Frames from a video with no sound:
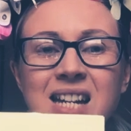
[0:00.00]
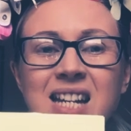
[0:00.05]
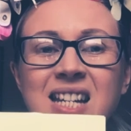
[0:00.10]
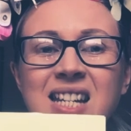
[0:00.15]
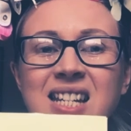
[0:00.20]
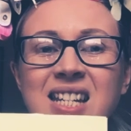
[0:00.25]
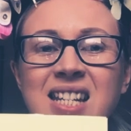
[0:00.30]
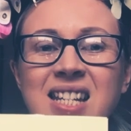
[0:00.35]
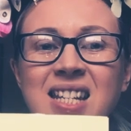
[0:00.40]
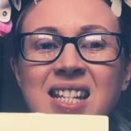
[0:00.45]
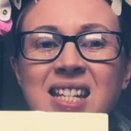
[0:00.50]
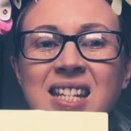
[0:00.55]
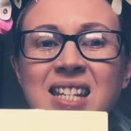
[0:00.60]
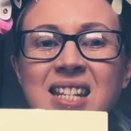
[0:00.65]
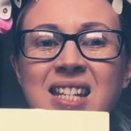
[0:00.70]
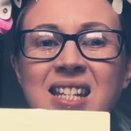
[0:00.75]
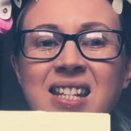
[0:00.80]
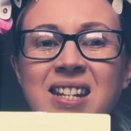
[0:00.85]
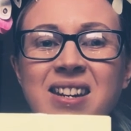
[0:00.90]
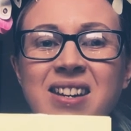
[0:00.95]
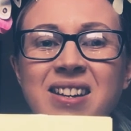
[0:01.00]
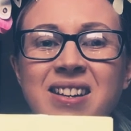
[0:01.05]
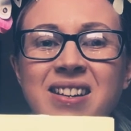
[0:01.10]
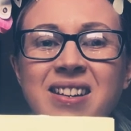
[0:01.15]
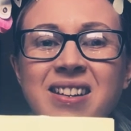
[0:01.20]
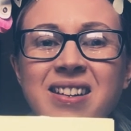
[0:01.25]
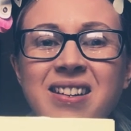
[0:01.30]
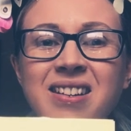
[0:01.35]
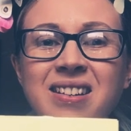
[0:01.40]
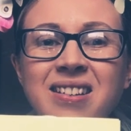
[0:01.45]

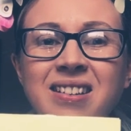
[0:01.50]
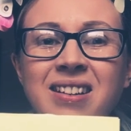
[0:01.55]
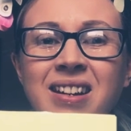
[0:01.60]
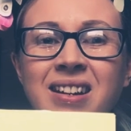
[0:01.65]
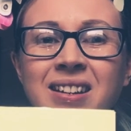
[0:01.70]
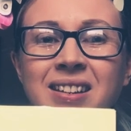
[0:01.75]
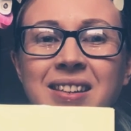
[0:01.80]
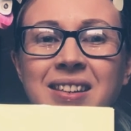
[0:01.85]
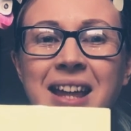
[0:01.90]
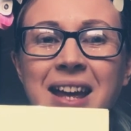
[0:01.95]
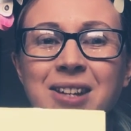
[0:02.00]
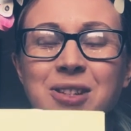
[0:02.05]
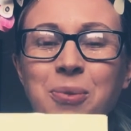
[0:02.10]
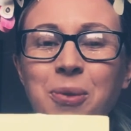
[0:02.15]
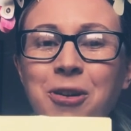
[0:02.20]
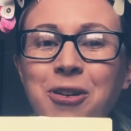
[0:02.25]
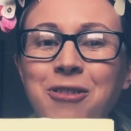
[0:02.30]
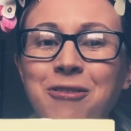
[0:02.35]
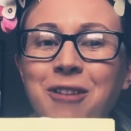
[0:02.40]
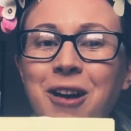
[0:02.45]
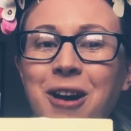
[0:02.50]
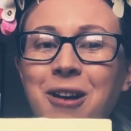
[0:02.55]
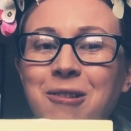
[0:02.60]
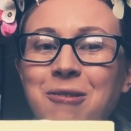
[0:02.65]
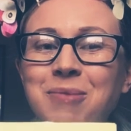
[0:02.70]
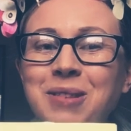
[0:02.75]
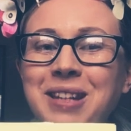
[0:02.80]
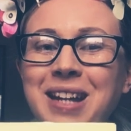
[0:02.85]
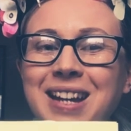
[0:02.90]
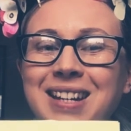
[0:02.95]
Sn. That's one of our
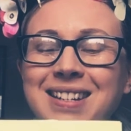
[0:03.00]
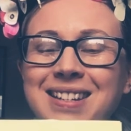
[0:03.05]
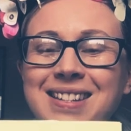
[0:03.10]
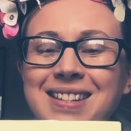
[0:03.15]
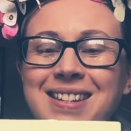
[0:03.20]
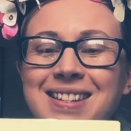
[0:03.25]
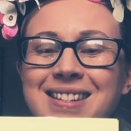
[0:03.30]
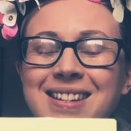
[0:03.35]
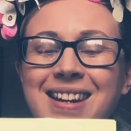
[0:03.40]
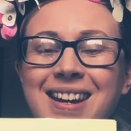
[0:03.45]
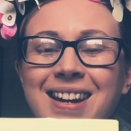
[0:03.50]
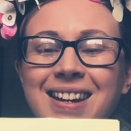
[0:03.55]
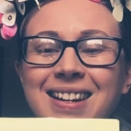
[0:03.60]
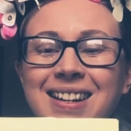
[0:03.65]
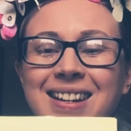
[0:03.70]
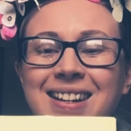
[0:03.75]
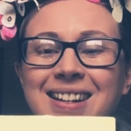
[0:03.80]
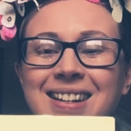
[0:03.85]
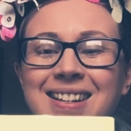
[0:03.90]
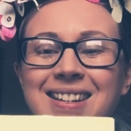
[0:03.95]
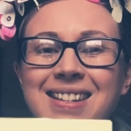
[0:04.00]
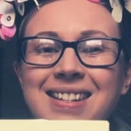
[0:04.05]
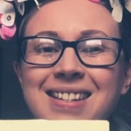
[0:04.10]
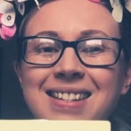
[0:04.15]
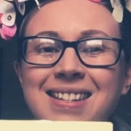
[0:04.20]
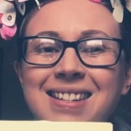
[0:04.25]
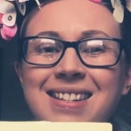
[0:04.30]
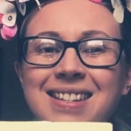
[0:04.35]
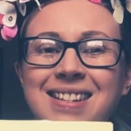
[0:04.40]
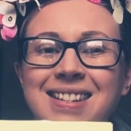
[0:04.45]
blends, isn't it?
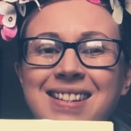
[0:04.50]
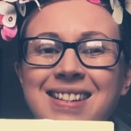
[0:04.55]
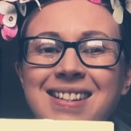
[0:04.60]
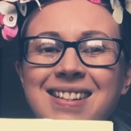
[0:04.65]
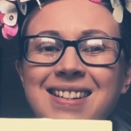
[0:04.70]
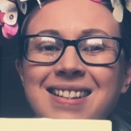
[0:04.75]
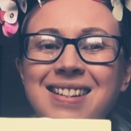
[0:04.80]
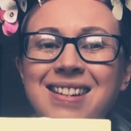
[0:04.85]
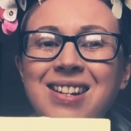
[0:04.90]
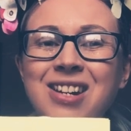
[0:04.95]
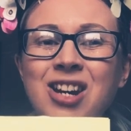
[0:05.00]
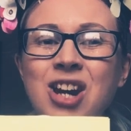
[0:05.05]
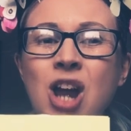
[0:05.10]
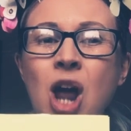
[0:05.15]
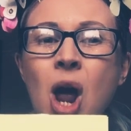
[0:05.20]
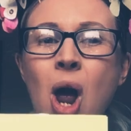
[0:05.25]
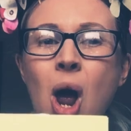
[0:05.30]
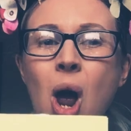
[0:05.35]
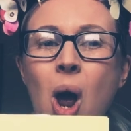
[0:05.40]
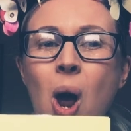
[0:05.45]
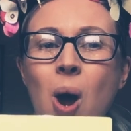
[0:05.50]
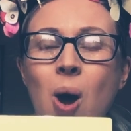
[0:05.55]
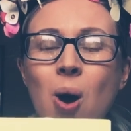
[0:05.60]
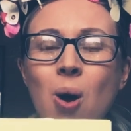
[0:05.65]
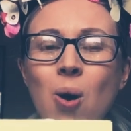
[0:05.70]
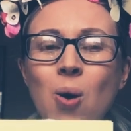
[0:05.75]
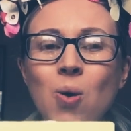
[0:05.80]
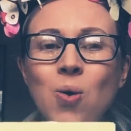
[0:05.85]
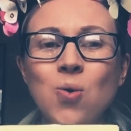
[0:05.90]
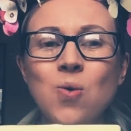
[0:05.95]
Snow.
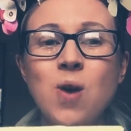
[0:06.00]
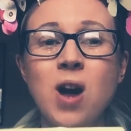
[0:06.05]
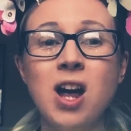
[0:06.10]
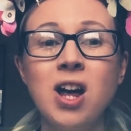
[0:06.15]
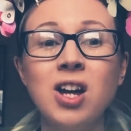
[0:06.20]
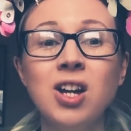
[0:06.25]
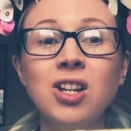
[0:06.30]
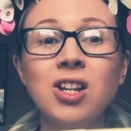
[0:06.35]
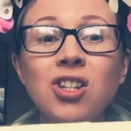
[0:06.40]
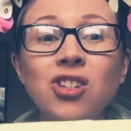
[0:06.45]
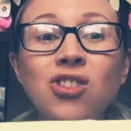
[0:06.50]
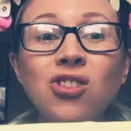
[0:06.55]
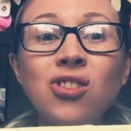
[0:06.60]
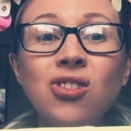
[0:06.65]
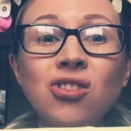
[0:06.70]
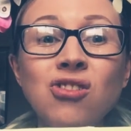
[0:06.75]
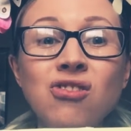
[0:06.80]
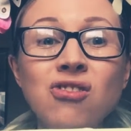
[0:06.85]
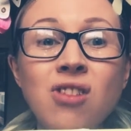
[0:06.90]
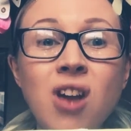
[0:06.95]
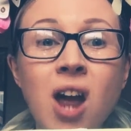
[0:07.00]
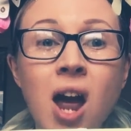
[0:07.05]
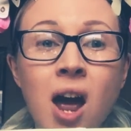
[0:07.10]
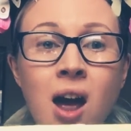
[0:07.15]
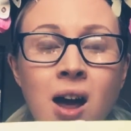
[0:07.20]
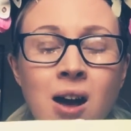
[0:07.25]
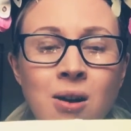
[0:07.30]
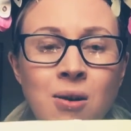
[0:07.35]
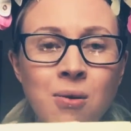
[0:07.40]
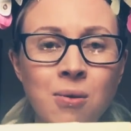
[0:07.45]

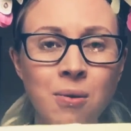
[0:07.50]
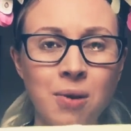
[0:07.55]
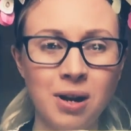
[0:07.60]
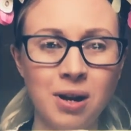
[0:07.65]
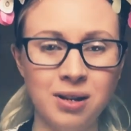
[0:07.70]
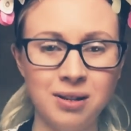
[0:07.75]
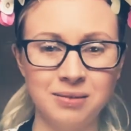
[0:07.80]
Snow.